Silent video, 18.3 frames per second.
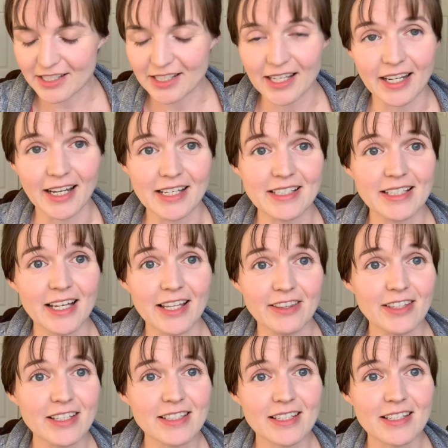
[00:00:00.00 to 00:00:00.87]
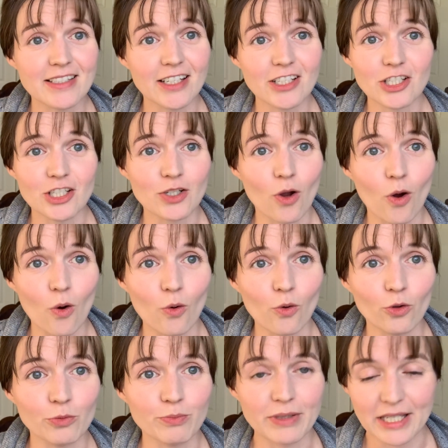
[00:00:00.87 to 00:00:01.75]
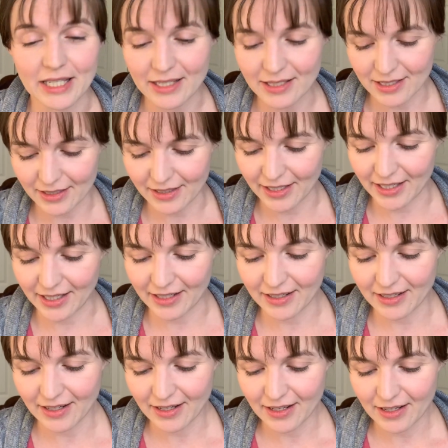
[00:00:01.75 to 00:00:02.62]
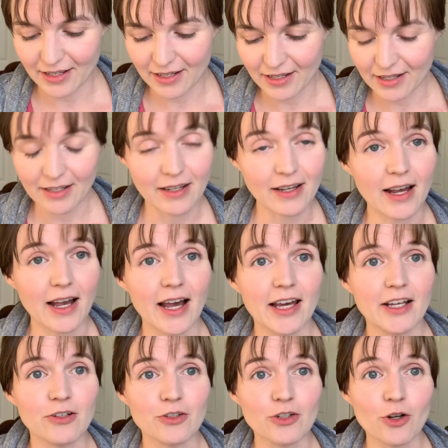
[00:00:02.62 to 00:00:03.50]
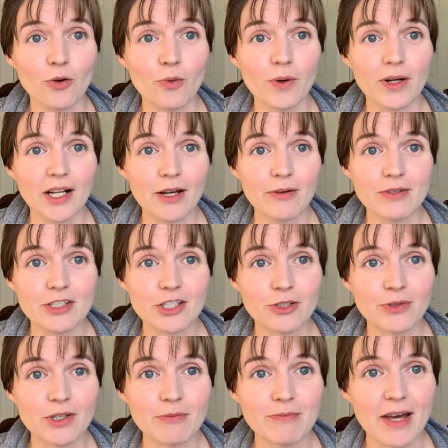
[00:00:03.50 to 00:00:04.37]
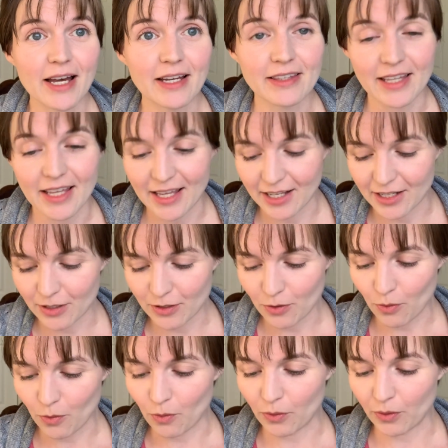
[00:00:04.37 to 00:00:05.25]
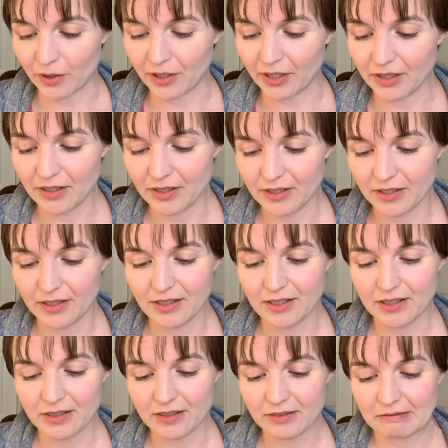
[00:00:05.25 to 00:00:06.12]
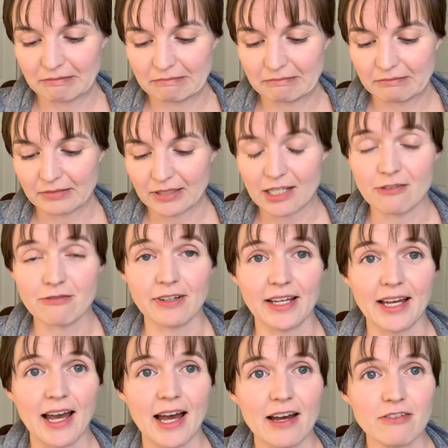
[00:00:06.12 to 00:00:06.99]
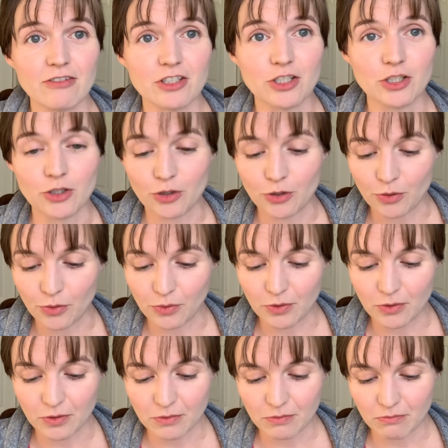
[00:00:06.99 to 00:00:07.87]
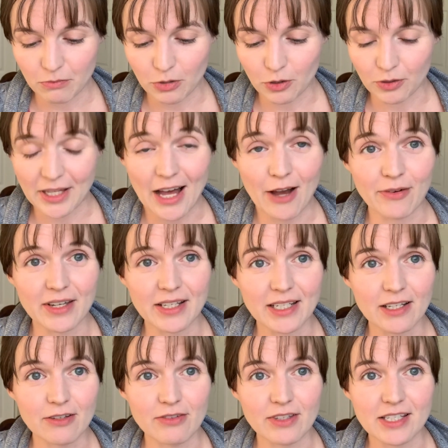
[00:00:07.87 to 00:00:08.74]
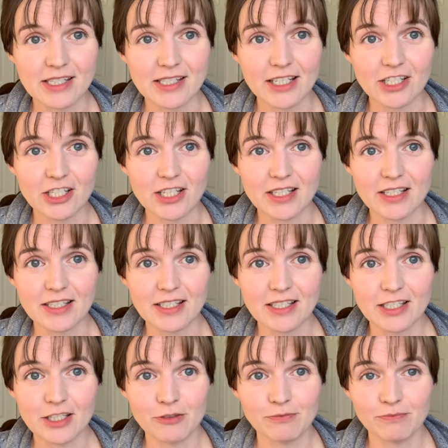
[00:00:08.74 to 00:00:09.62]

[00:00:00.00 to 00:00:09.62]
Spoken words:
Like I said, this is such an old piece that I don't know what I was doing back then, or if I have to pull out any of these stitches.